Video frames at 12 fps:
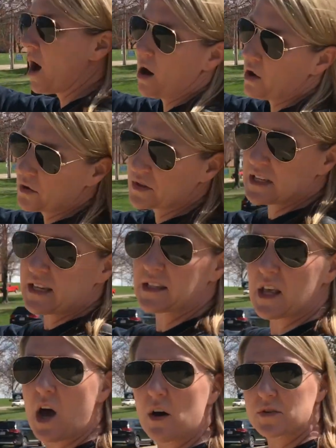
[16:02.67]
hose is
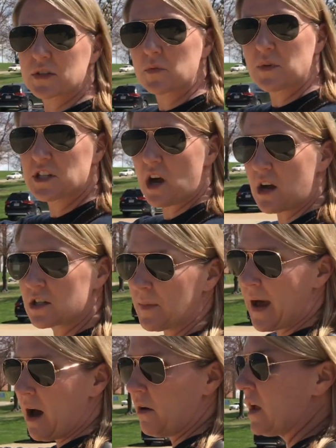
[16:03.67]
the hose that we talked
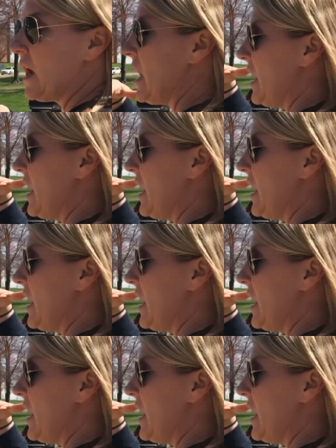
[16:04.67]
about